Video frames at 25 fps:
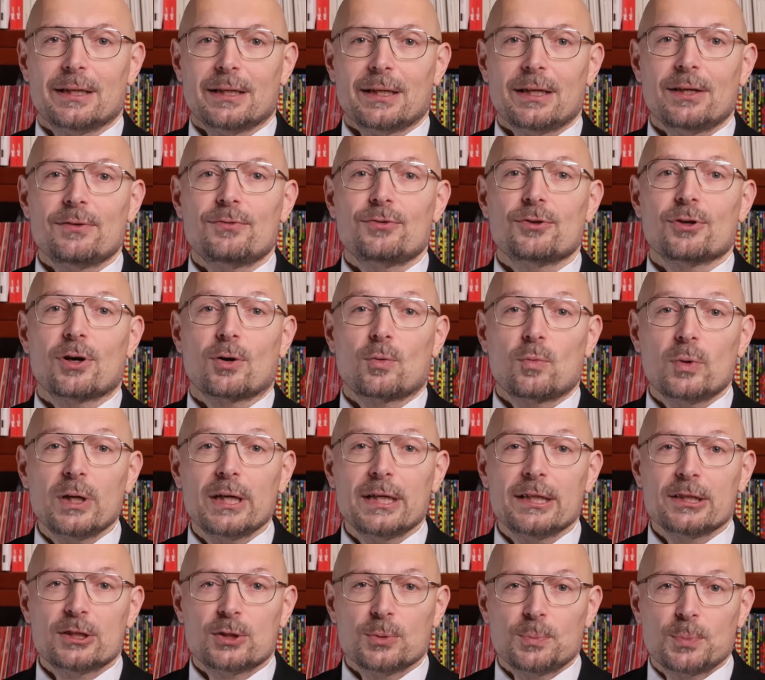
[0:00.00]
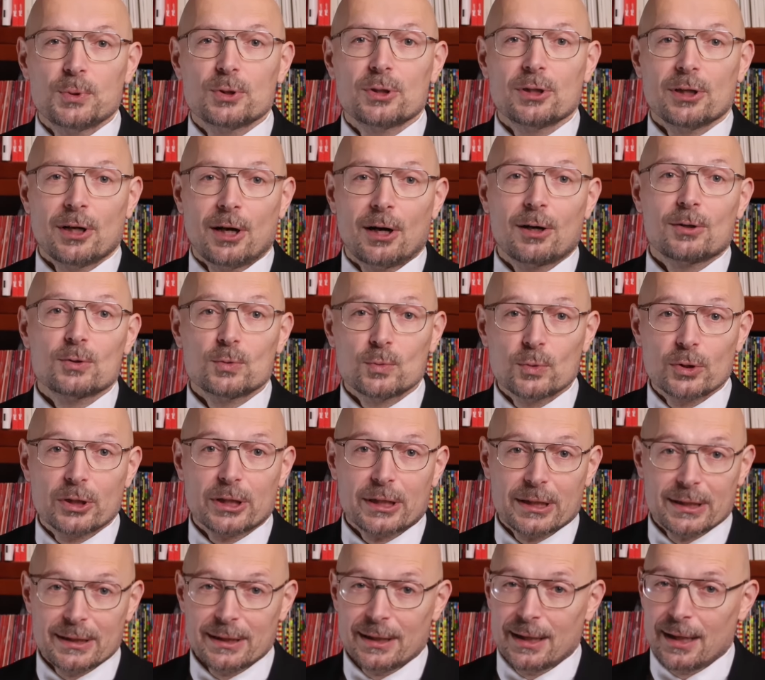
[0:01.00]
If you are willing to put the hard
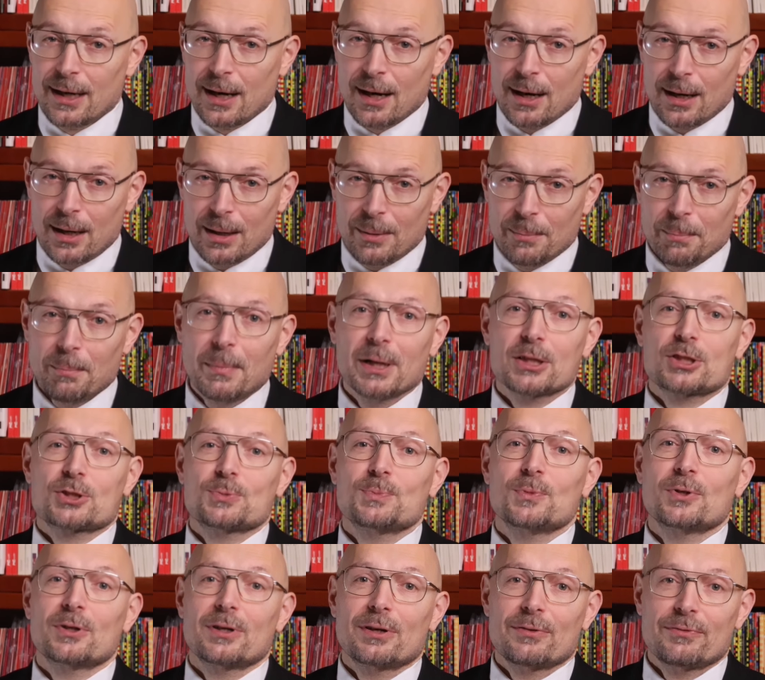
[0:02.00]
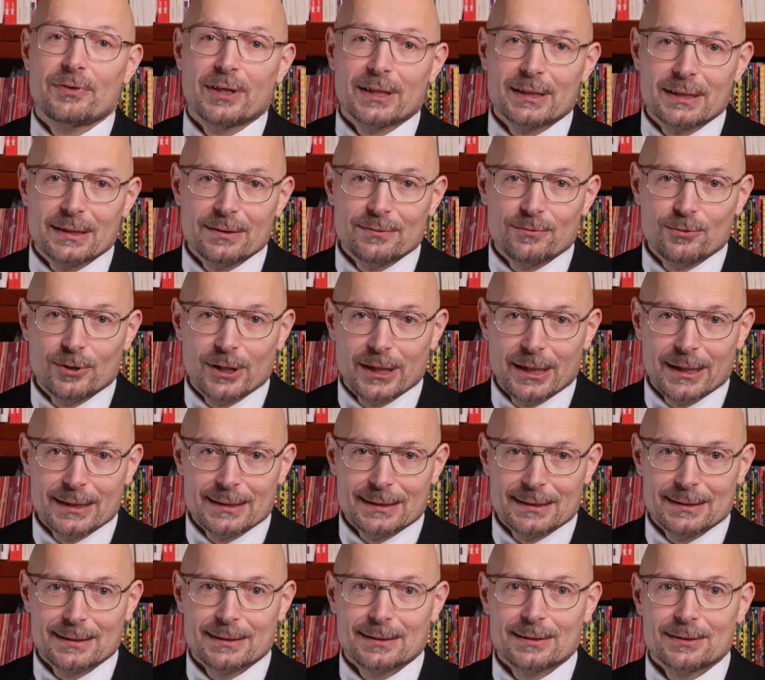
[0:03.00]
work, there are much more effective
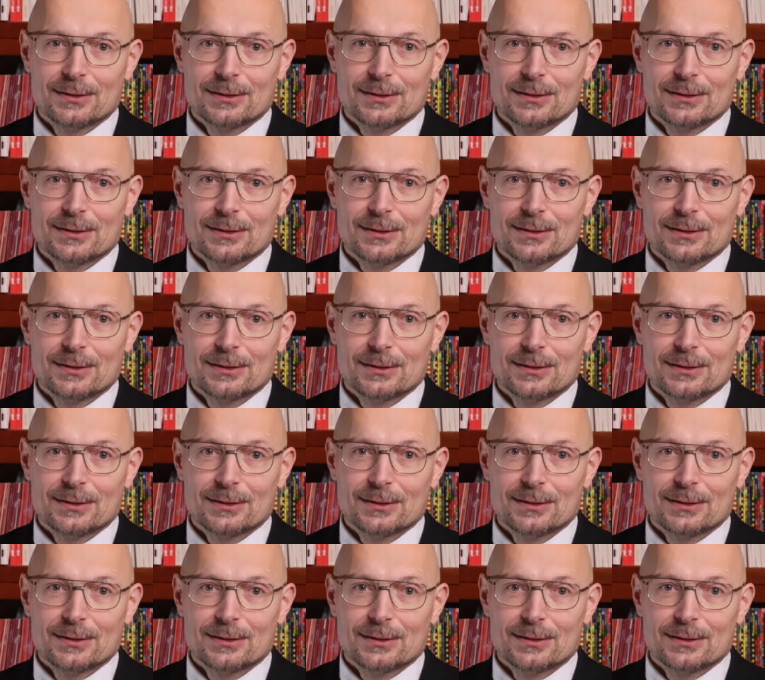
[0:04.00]
ways